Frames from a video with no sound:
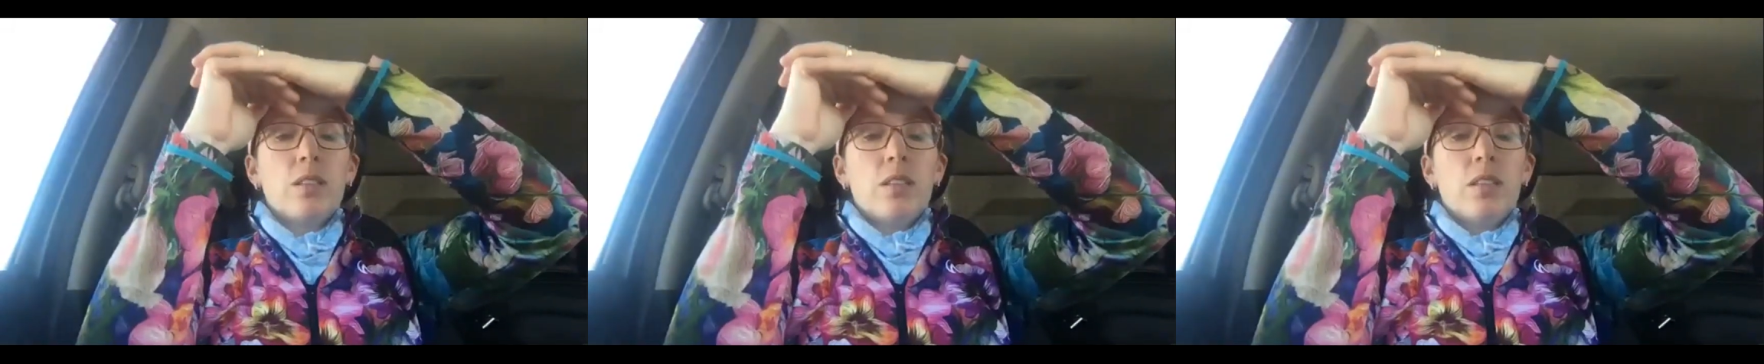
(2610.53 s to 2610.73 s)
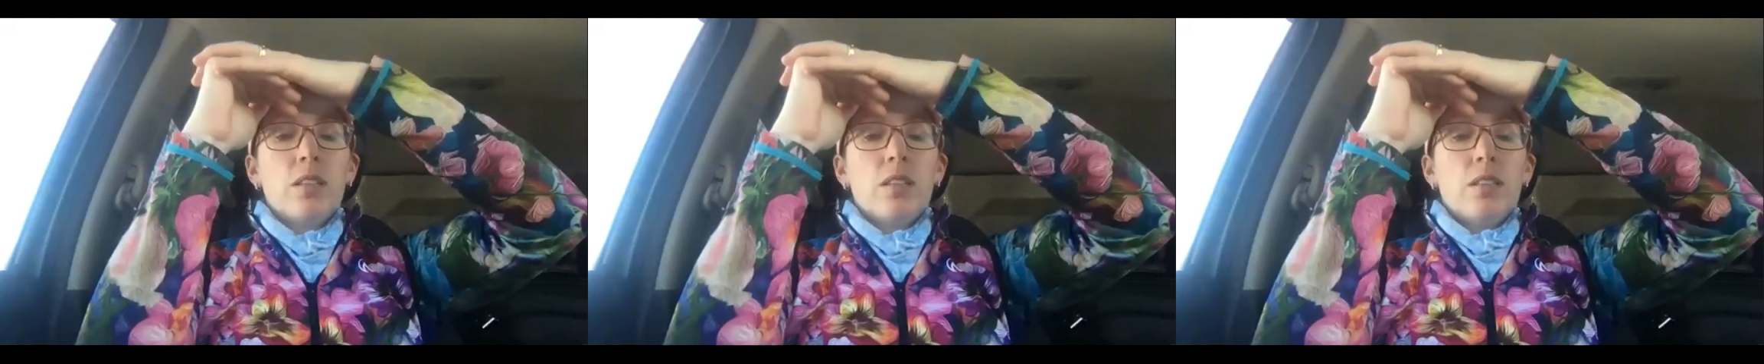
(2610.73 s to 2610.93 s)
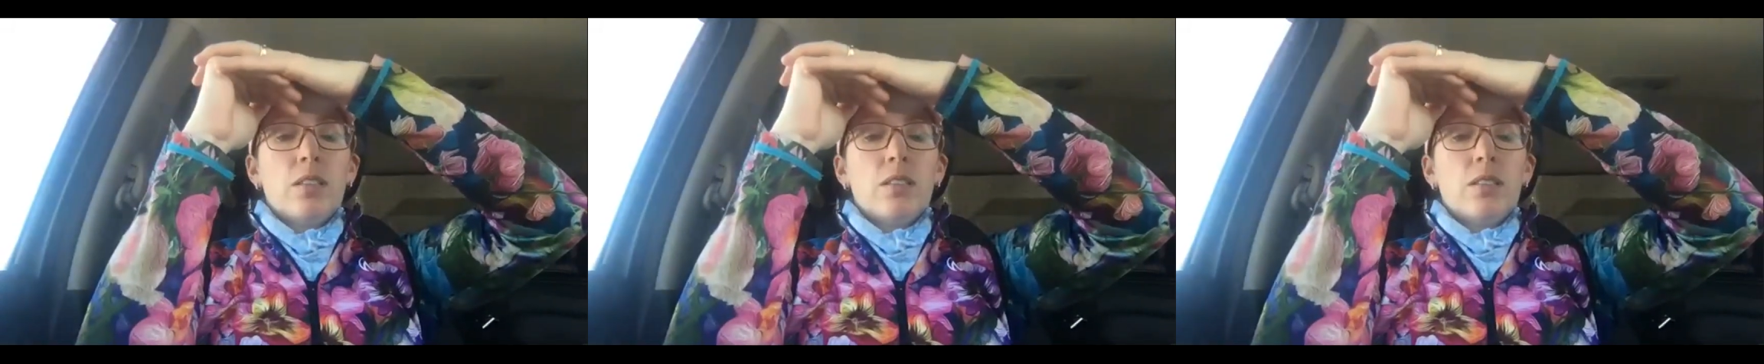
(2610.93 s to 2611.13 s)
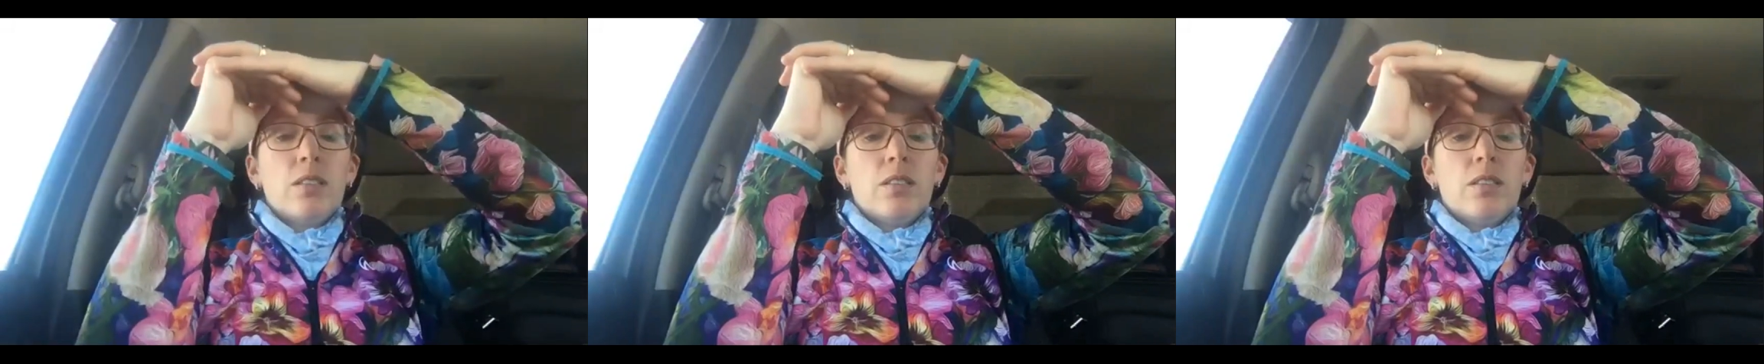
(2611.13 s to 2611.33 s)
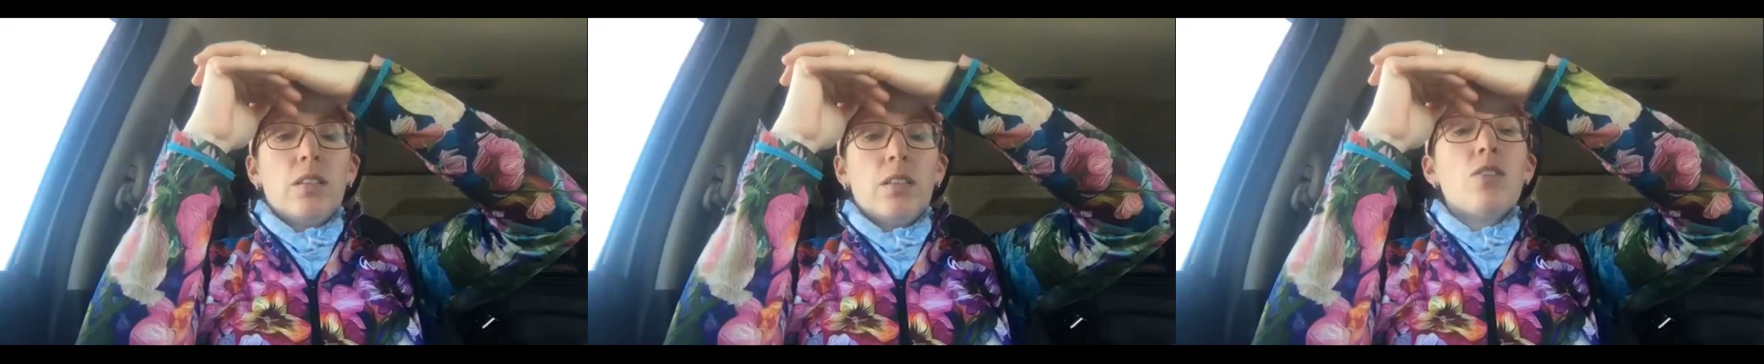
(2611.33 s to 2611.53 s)
Ah,
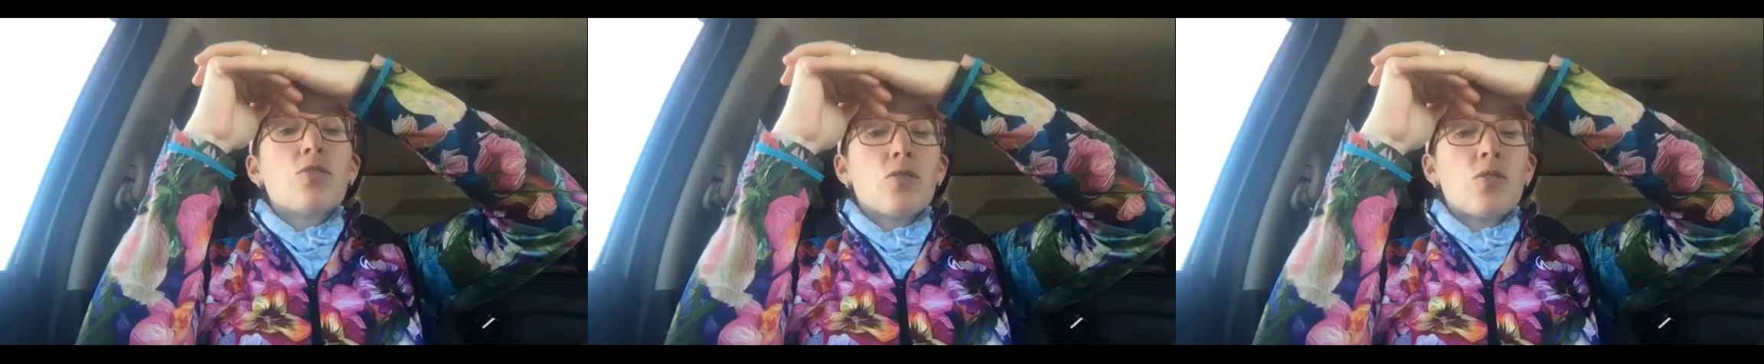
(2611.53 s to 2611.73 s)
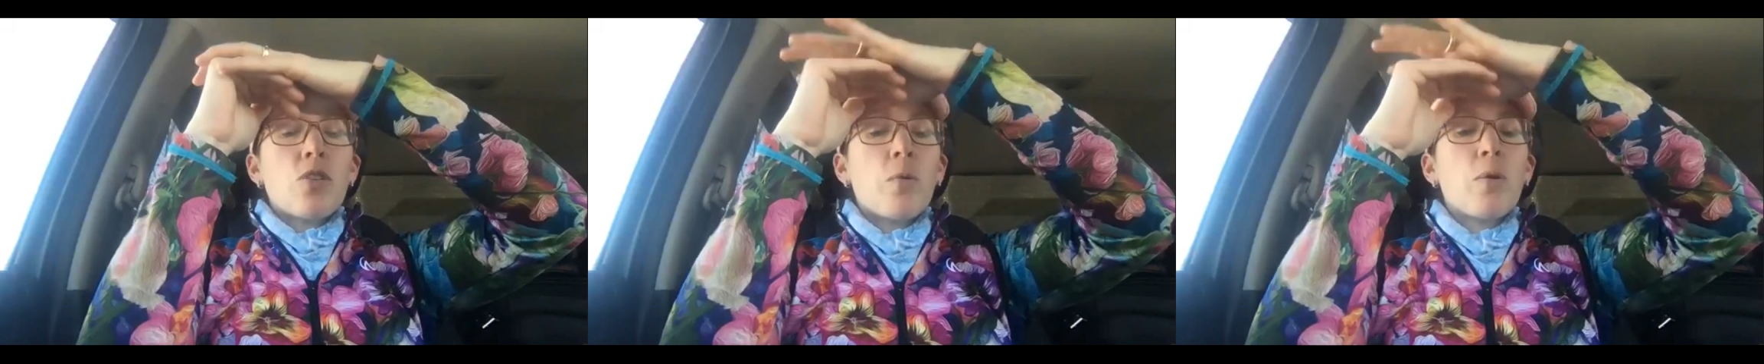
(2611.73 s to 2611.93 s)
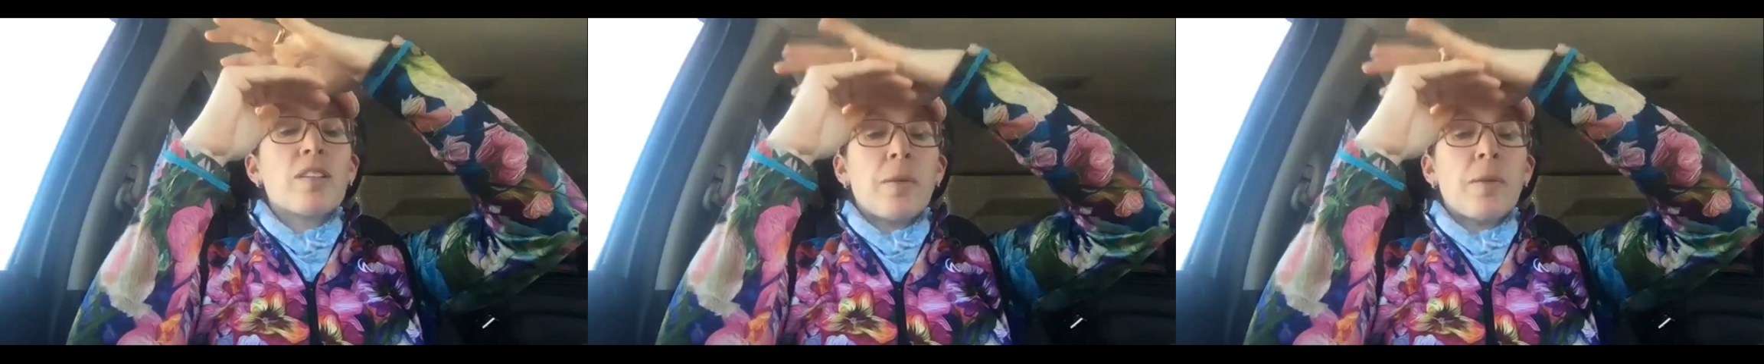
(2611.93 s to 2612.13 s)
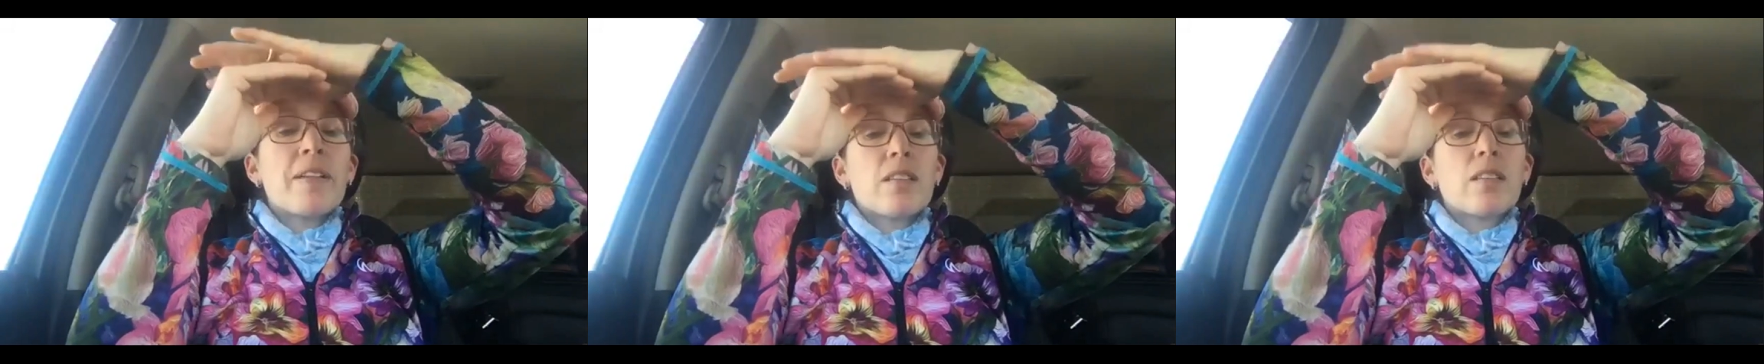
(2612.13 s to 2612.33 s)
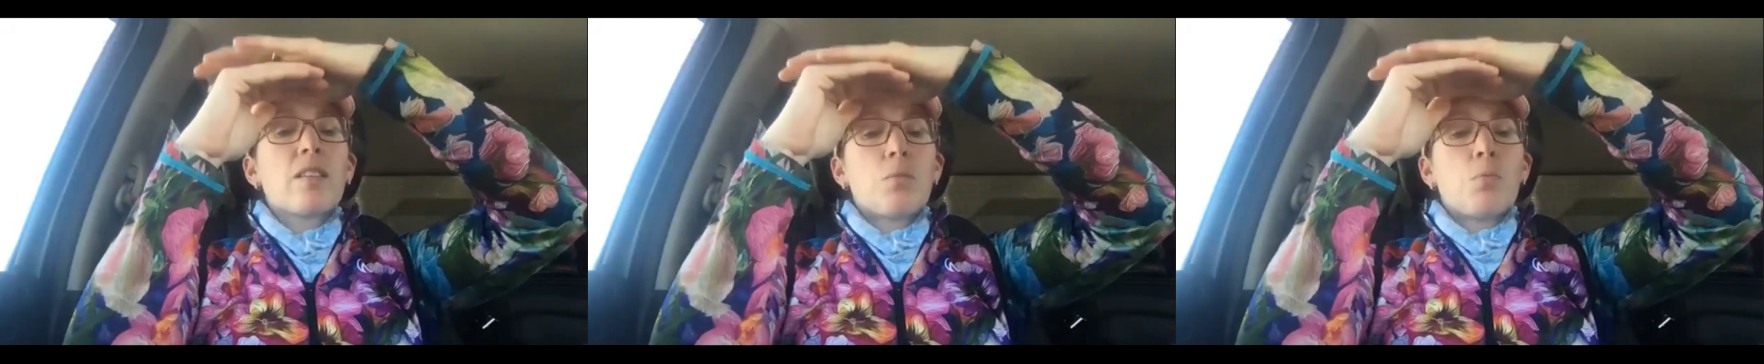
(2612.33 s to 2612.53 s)
okay. So they want something that's
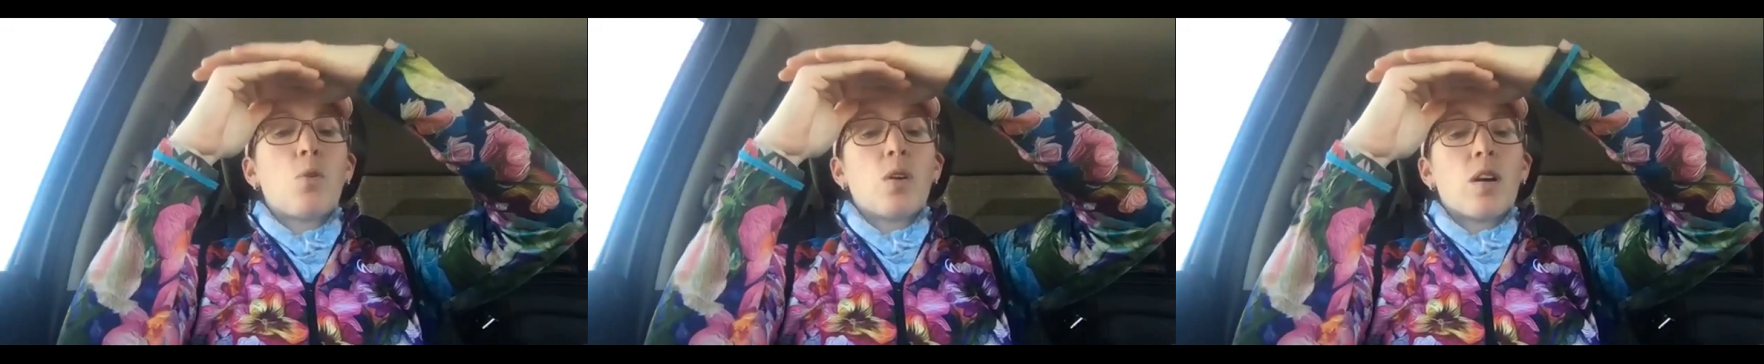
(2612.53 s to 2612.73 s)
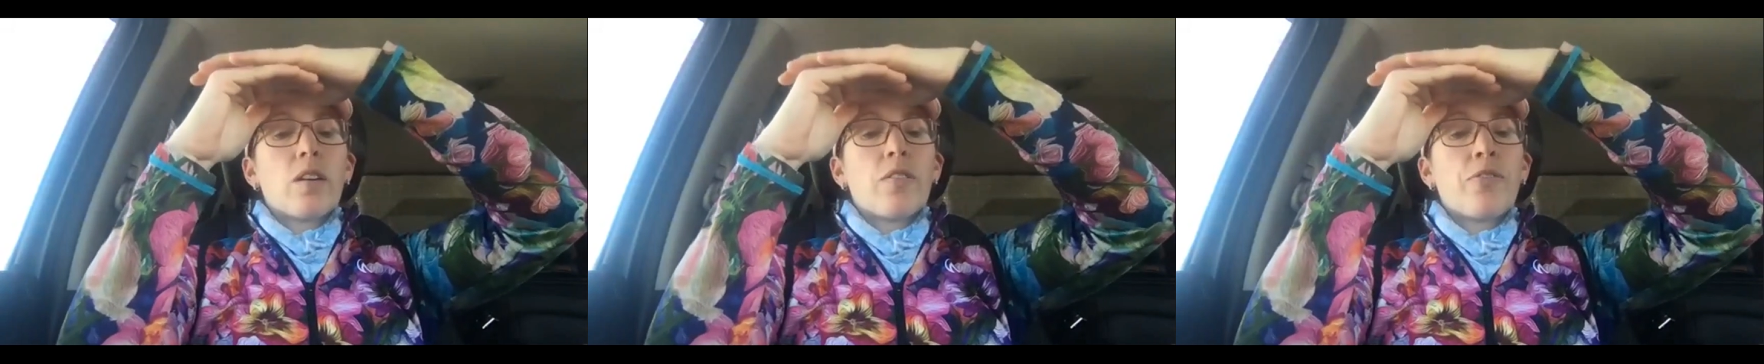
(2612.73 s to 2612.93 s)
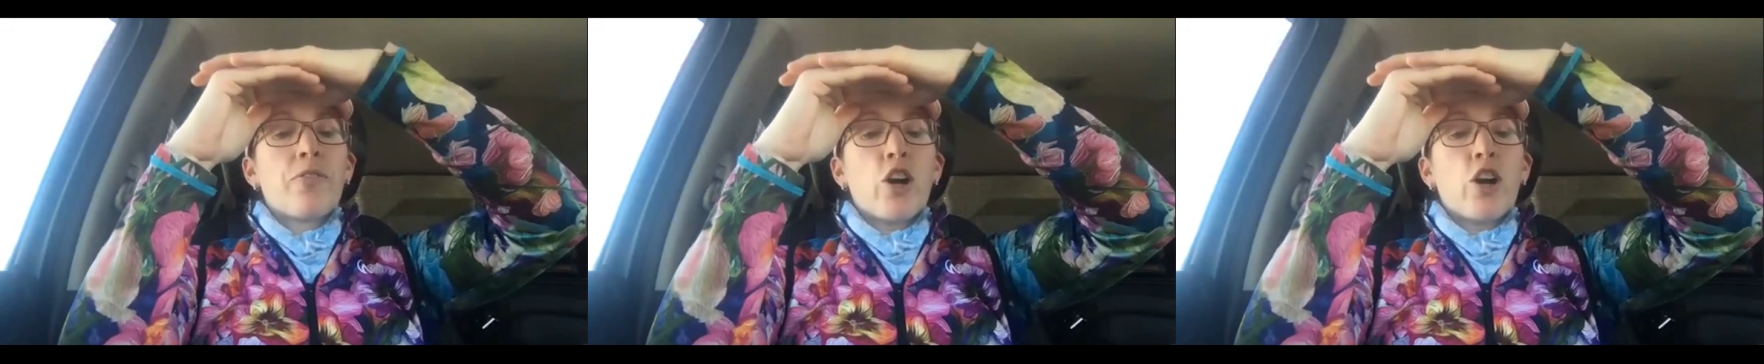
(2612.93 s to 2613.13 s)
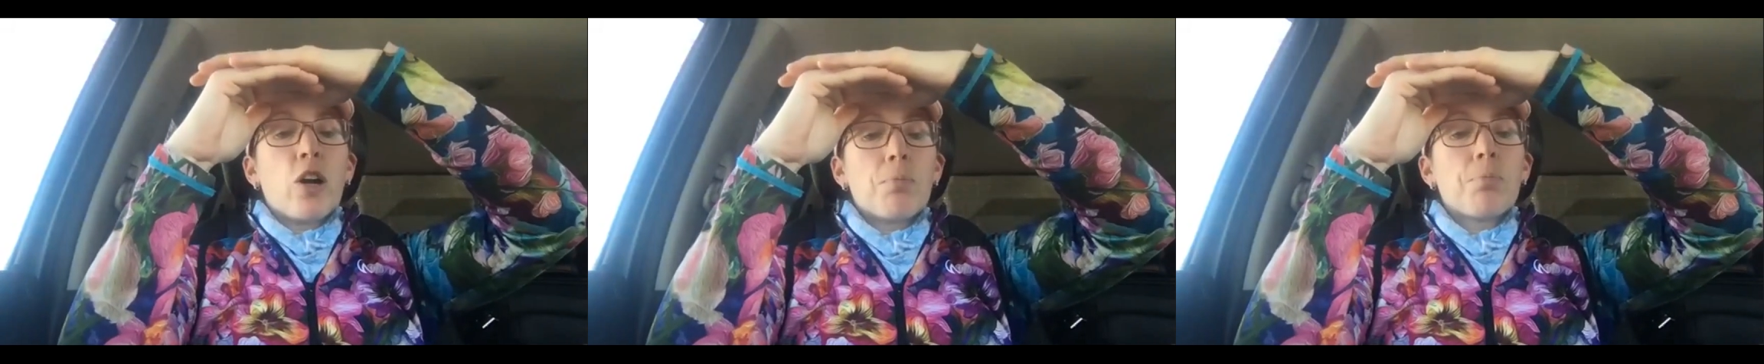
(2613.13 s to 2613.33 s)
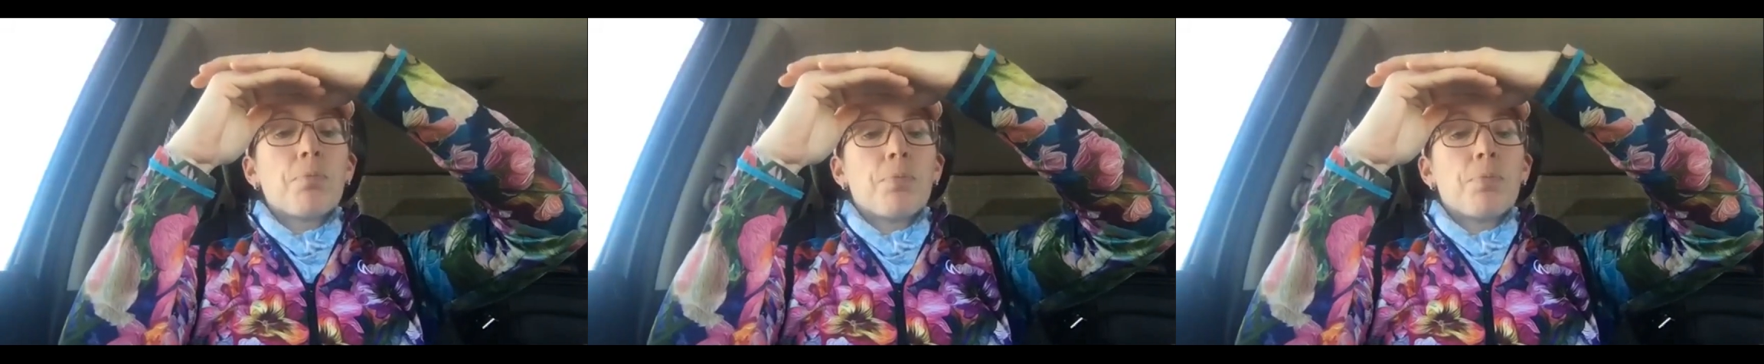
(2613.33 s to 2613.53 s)
a little more
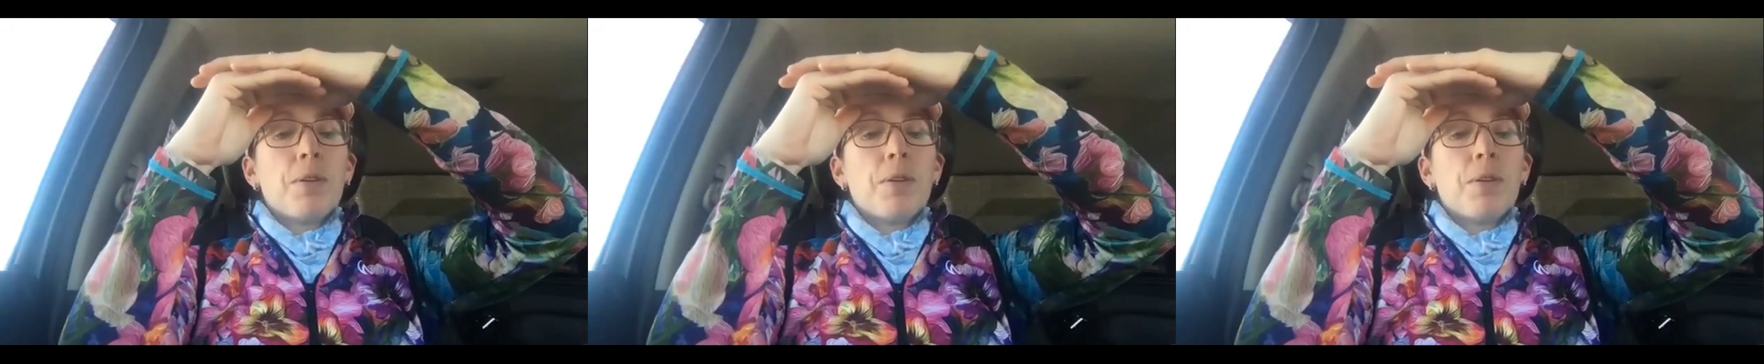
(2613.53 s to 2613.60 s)
firm.